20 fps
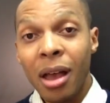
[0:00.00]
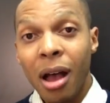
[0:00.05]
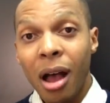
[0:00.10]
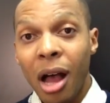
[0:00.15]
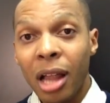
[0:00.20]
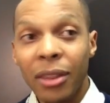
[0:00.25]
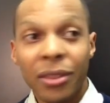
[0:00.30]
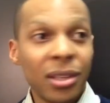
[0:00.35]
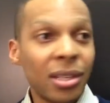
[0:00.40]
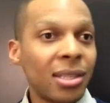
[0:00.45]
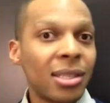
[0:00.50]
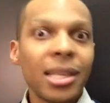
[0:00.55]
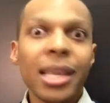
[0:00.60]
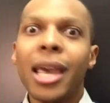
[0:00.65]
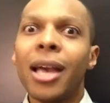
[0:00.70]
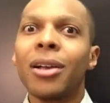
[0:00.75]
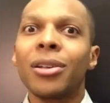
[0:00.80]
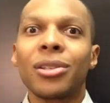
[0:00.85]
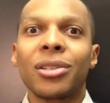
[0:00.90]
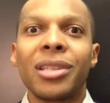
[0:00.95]
All of the
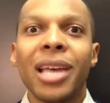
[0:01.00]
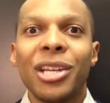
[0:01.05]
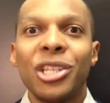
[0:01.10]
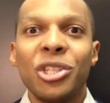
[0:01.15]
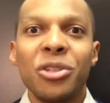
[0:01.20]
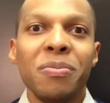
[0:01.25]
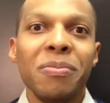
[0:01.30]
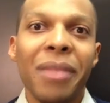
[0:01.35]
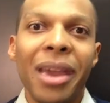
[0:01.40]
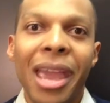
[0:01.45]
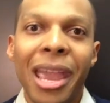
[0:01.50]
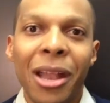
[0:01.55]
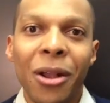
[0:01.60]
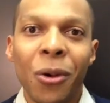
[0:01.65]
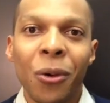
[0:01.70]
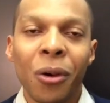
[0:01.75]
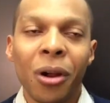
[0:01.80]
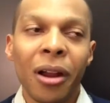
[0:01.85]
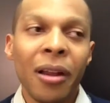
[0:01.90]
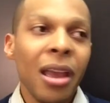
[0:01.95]
sales that you make,
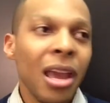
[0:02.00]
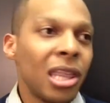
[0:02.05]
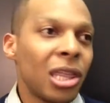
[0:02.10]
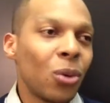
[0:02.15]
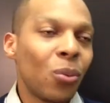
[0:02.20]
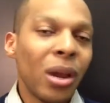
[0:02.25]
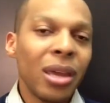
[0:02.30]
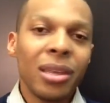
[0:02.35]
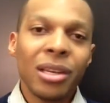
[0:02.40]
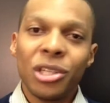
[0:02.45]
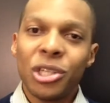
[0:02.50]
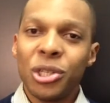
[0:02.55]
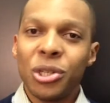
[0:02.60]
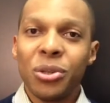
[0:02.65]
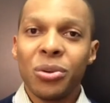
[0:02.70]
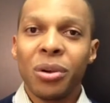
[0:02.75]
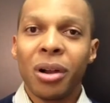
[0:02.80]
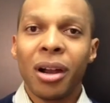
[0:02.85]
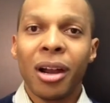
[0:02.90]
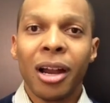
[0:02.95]
or the way that
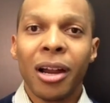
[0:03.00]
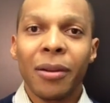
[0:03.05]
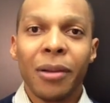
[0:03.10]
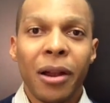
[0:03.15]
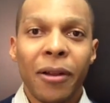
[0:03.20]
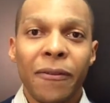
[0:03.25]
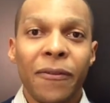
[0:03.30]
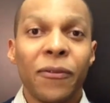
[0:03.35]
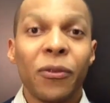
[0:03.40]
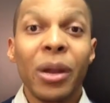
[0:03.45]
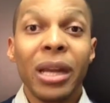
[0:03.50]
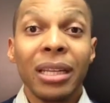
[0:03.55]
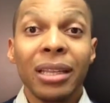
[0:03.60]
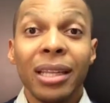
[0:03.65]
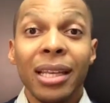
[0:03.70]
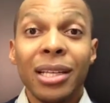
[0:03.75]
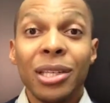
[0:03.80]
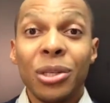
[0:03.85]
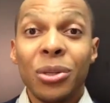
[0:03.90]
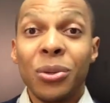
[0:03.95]
you are
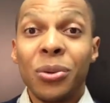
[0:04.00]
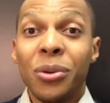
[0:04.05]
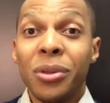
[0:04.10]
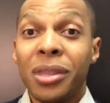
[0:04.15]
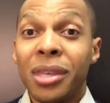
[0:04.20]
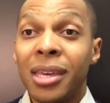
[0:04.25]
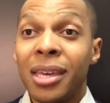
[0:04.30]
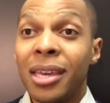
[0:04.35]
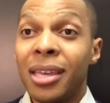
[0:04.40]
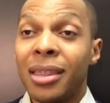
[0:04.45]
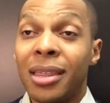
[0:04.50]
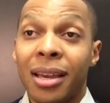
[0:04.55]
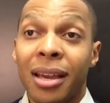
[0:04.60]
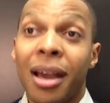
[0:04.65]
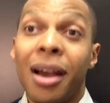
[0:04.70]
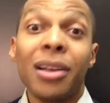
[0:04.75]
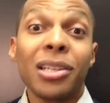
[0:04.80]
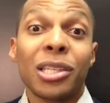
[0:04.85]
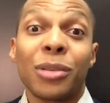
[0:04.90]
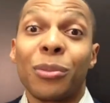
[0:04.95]
friendly to the
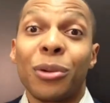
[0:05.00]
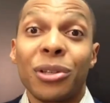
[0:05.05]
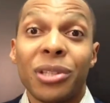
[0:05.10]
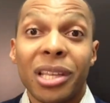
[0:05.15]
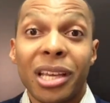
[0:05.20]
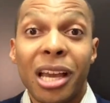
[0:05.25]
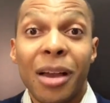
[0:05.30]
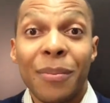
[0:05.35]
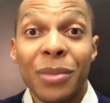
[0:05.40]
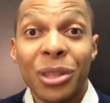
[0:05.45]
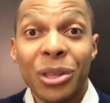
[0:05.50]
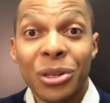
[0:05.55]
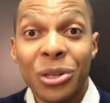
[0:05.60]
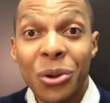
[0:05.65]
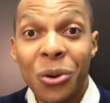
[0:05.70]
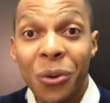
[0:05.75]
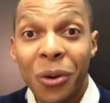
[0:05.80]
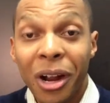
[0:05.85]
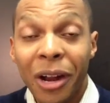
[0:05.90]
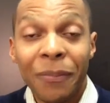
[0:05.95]
customers that come in the
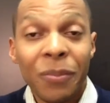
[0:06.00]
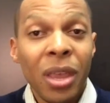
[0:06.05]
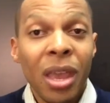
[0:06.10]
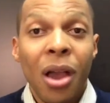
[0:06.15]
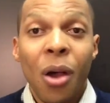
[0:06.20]
door.